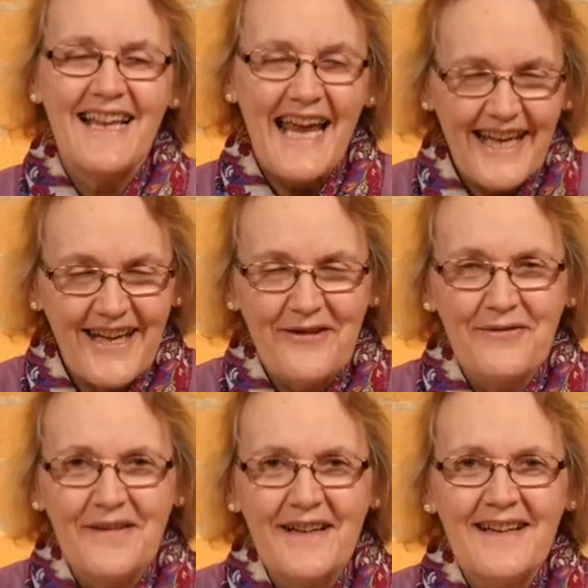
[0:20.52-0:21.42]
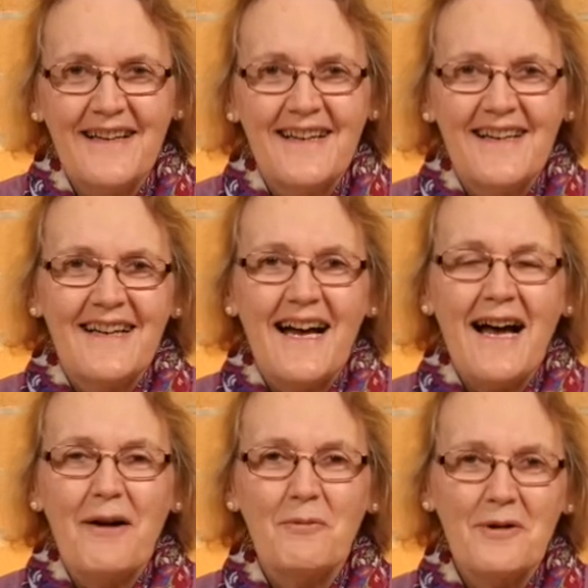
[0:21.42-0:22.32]
Thank you for
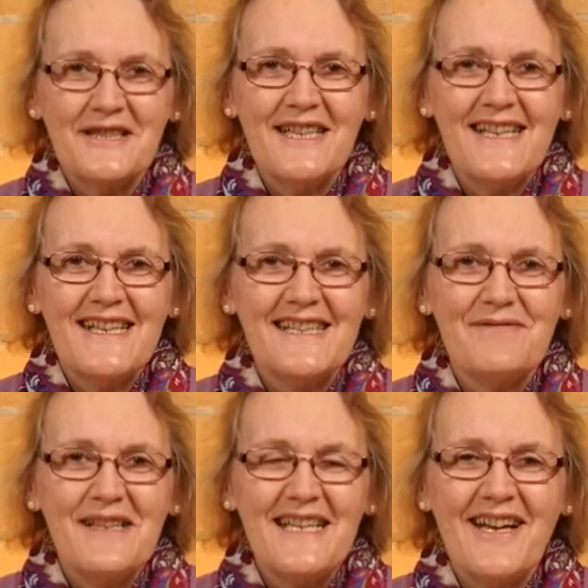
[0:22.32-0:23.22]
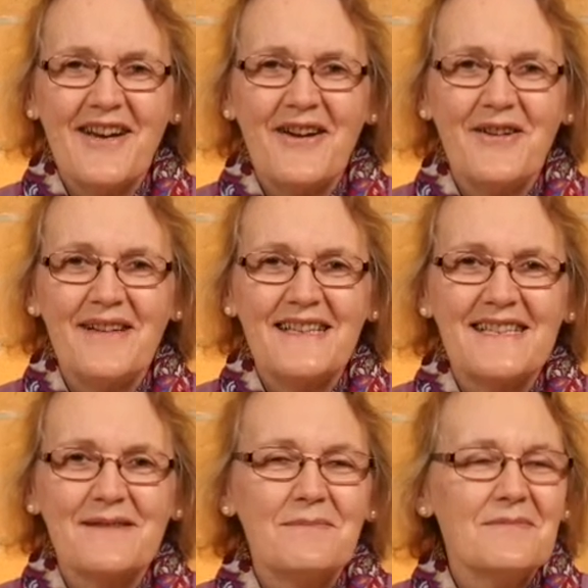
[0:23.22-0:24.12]
watching this video.
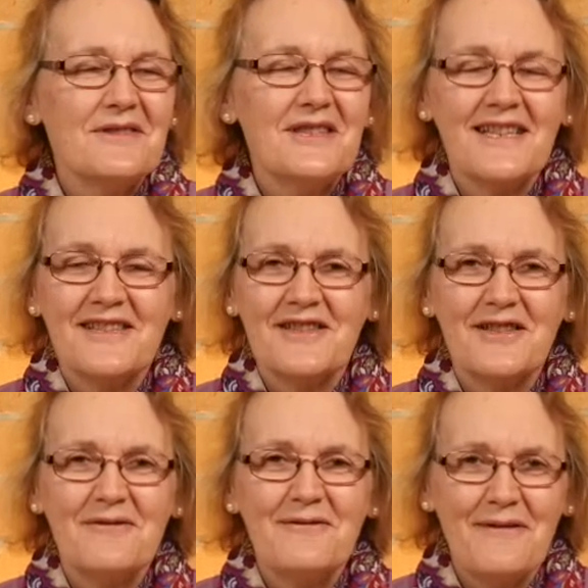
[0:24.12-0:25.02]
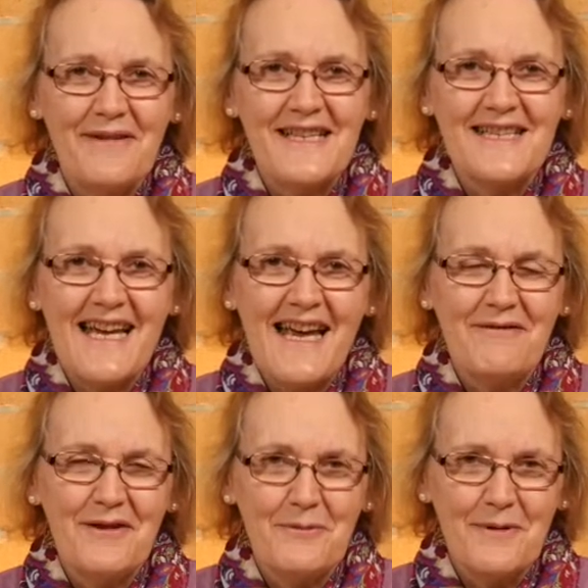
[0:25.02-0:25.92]
It's just terrific to have
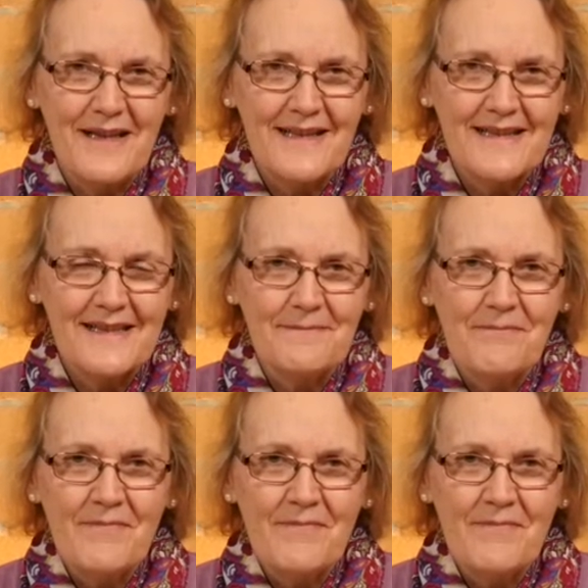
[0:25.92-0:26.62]
you with us.